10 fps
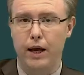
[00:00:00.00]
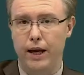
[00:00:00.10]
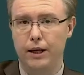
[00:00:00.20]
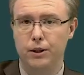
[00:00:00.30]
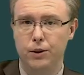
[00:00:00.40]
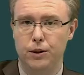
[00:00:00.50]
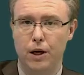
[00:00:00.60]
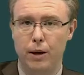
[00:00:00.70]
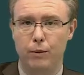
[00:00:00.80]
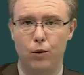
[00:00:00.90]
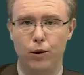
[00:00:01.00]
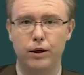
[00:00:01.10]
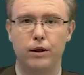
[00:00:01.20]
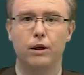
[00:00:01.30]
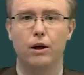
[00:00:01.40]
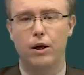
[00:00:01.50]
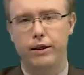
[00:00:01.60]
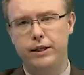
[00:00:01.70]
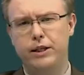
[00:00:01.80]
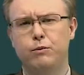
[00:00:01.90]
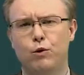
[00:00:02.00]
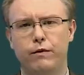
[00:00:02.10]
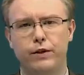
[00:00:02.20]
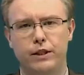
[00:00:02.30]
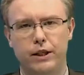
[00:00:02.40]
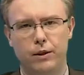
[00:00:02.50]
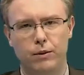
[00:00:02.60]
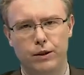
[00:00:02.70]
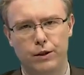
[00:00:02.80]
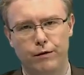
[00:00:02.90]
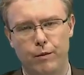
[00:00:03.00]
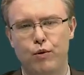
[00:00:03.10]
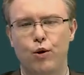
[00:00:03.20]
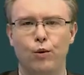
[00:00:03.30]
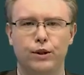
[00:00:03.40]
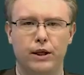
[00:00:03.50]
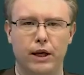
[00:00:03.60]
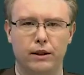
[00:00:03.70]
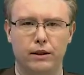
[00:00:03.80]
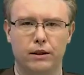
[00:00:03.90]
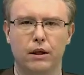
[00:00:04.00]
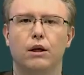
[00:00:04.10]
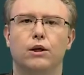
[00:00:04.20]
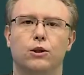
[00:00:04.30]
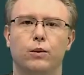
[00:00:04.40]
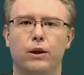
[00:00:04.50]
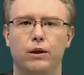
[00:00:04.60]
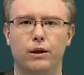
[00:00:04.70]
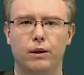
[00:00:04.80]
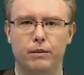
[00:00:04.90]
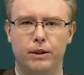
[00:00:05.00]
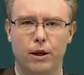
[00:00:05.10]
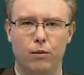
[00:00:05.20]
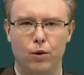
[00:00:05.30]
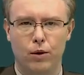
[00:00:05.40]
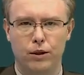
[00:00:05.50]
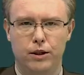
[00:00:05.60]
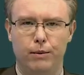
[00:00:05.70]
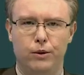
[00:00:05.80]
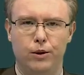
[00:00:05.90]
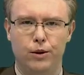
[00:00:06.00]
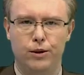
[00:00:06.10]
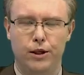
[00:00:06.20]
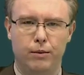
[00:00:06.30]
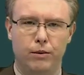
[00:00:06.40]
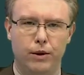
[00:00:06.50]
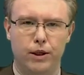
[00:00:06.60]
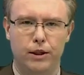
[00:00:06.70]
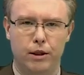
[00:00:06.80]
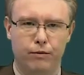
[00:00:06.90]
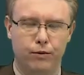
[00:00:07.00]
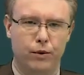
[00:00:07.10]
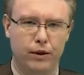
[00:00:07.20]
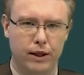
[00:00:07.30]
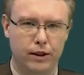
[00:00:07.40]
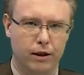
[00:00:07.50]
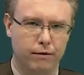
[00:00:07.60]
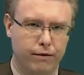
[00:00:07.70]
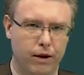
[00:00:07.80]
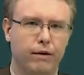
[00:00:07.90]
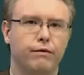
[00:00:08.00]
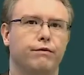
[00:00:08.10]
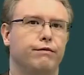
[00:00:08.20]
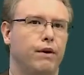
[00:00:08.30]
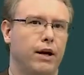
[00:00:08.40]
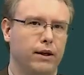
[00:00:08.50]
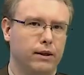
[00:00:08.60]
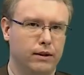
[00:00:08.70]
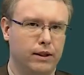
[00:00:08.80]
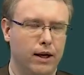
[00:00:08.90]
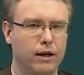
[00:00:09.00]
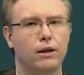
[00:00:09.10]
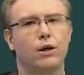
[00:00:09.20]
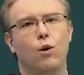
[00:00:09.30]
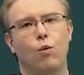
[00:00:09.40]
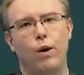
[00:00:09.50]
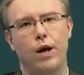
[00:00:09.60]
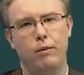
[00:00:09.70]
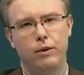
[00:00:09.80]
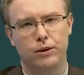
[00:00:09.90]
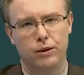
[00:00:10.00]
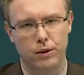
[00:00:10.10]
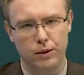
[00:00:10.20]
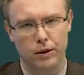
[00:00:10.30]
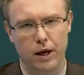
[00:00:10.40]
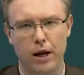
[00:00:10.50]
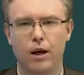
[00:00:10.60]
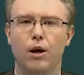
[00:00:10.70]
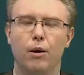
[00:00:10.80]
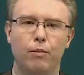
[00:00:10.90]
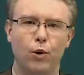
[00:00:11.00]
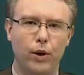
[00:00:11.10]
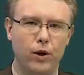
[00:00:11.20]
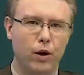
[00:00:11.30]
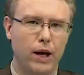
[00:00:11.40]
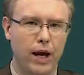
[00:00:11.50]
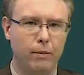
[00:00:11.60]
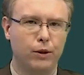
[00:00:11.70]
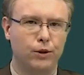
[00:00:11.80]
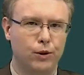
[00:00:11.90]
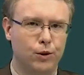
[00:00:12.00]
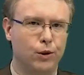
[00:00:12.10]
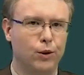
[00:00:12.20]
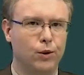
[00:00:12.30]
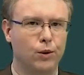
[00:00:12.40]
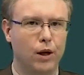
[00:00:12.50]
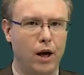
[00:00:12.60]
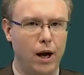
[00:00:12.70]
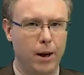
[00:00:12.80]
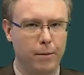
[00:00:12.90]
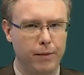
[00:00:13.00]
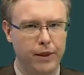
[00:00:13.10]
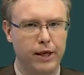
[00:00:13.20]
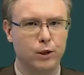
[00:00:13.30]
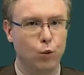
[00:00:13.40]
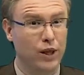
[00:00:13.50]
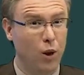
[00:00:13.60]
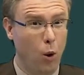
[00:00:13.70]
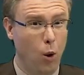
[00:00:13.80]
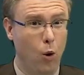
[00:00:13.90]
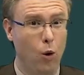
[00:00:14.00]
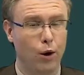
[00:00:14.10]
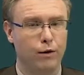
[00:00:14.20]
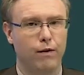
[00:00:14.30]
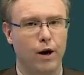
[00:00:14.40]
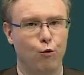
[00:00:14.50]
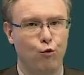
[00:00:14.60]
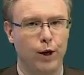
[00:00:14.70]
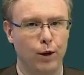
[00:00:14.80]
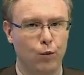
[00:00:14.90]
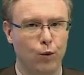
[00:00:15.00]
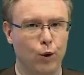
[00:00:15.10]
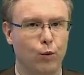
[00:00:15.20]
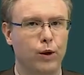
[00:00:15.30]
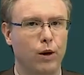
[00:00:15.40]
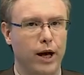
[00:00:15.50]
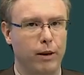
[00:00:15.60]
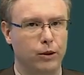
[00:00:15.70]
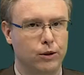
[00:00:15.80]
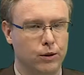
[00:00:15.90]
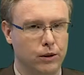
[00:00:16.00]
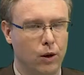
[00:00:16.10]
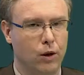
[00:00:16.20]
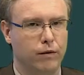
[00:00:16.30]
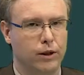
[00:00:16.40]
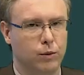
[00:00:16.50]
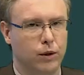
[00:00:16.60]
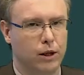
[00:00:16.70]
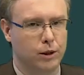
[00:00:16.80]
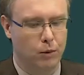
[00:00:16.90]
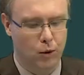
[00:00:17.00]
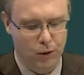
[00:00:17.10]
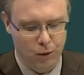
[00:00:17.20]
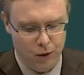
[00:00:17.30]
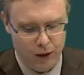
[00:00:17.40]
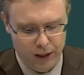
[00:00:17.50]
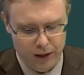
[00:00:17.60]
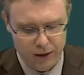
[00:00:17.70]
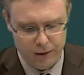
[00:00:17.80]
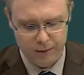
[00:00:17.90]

into time order. This is more of a sequence of a process. So we're looking at step one, step two, step three, step four, and then step five, finally at the end. We're able to do that, but we're not able to do um, this with all of our written work. We're not able to do the, all of this with our spoken work either.